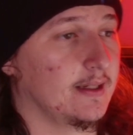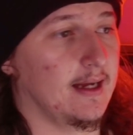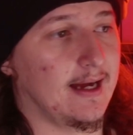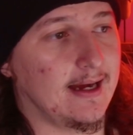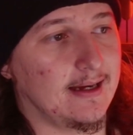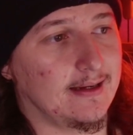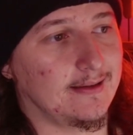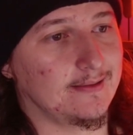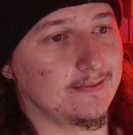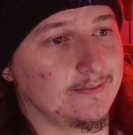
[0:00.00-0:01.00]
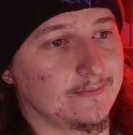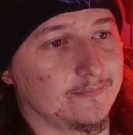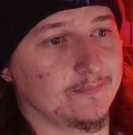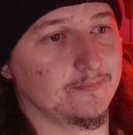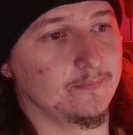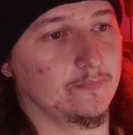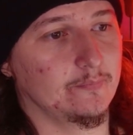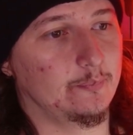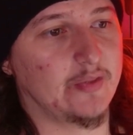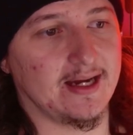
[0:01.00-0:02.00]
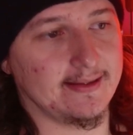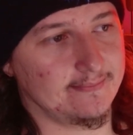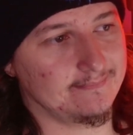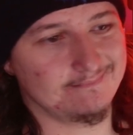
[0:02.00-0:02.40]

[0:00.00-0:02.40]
but